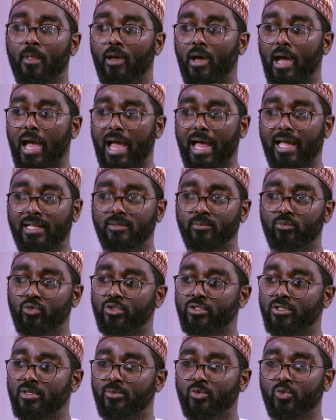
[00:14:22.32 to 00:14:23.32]
And
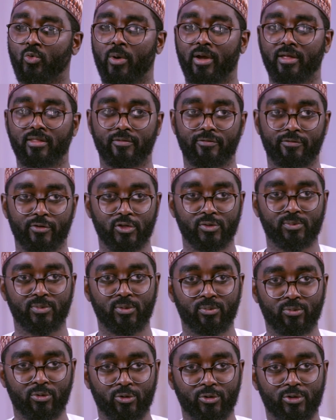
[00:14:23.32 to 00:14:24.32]
Muslims were the first
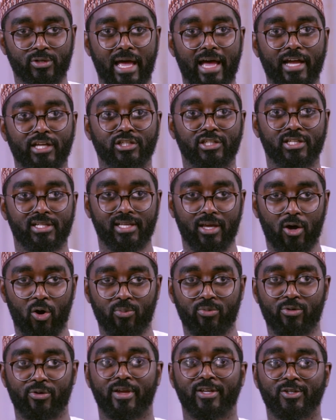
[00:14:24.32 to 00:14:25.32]
people to actually
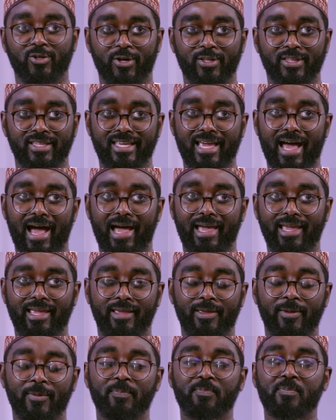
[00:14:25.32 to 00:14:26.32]
operate on the eye,
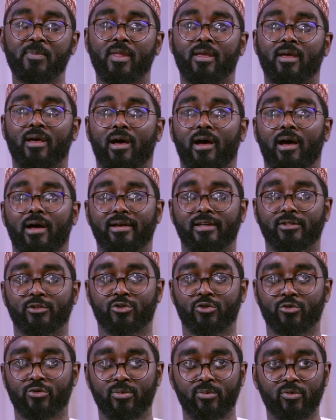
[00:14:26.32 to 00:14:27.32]

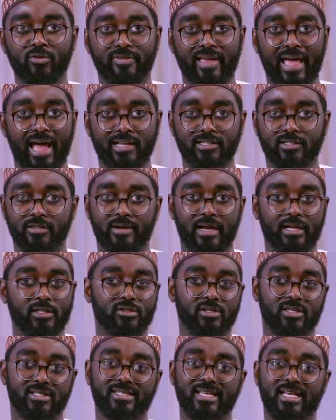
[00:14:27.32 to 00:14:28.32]
to remove cataracts
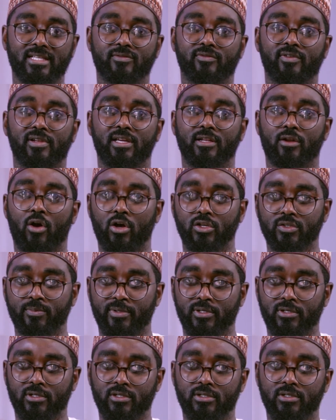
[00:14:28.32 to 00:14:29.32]
successfully in
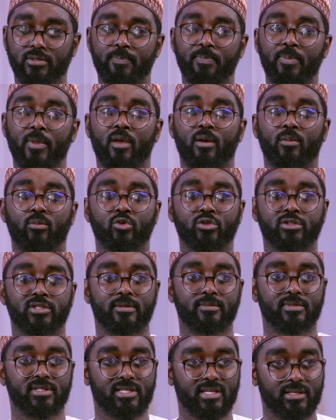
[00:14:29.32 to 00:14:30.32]
hospitals.
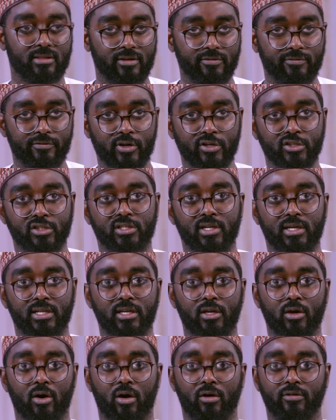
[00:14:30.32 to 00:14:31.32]
Muslims did the first
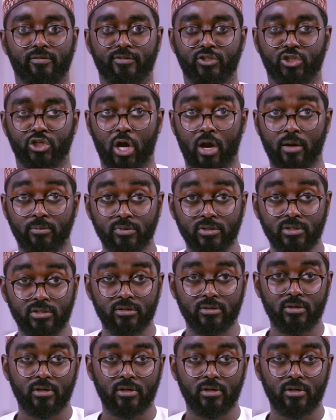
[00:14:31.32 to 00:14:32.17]
study of germs